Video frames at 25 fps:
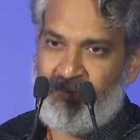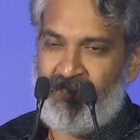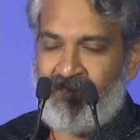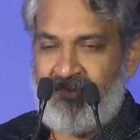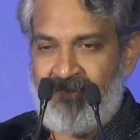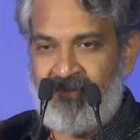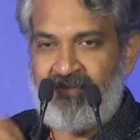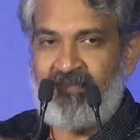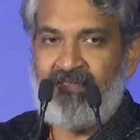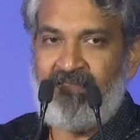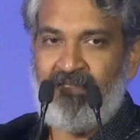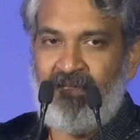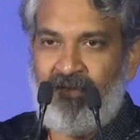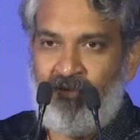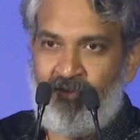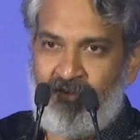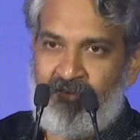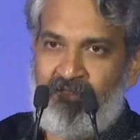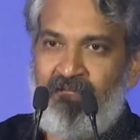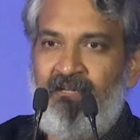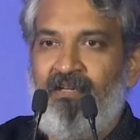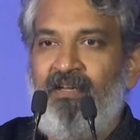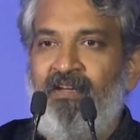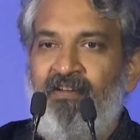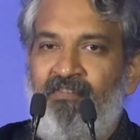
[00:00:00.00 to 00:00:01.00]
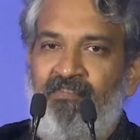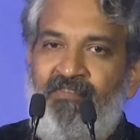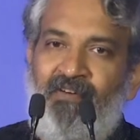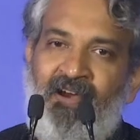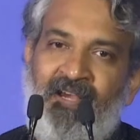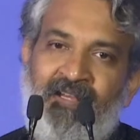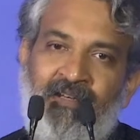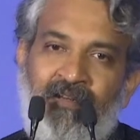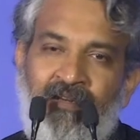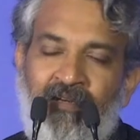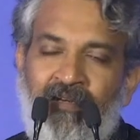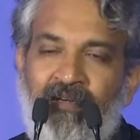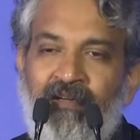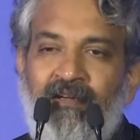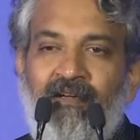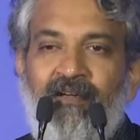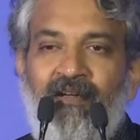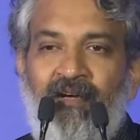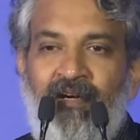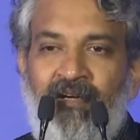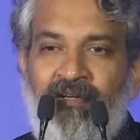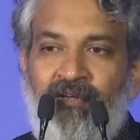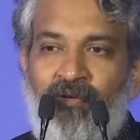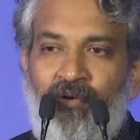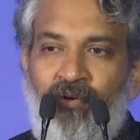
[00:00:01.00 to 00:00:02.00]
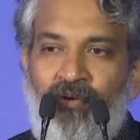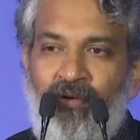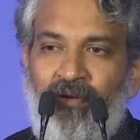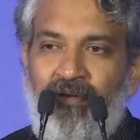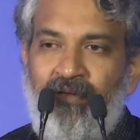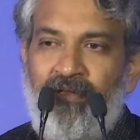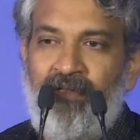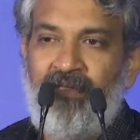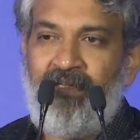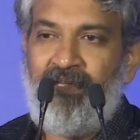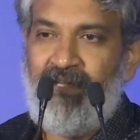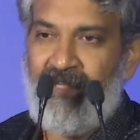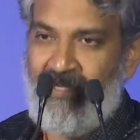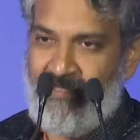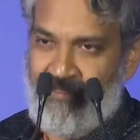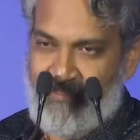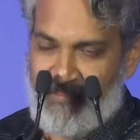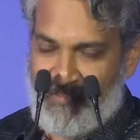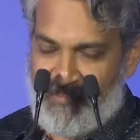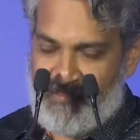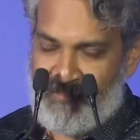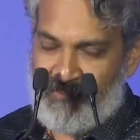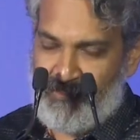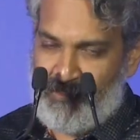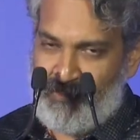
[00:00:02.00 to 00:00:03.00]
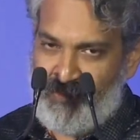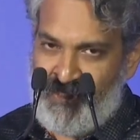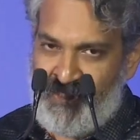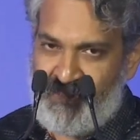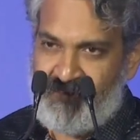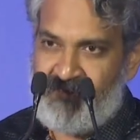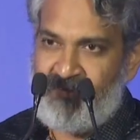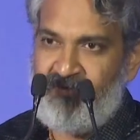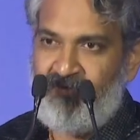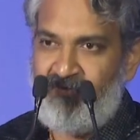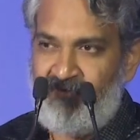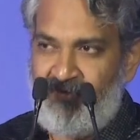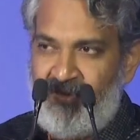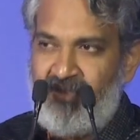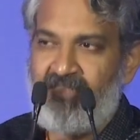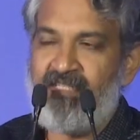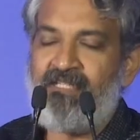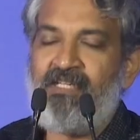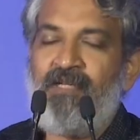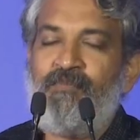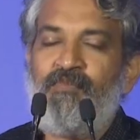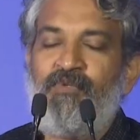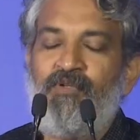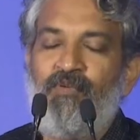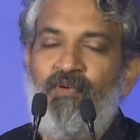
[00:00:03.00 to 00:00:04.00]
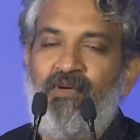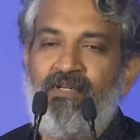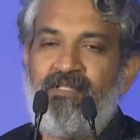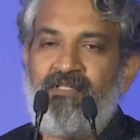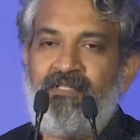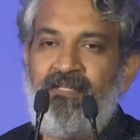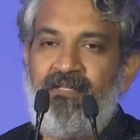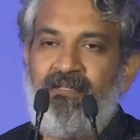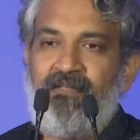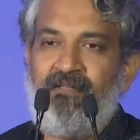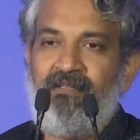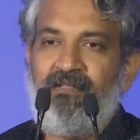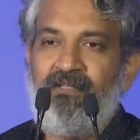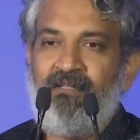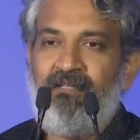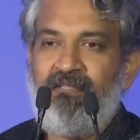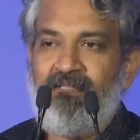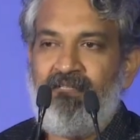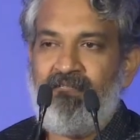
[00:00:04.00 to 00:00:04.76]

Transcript: That is our final goal, and today is the first step towards it.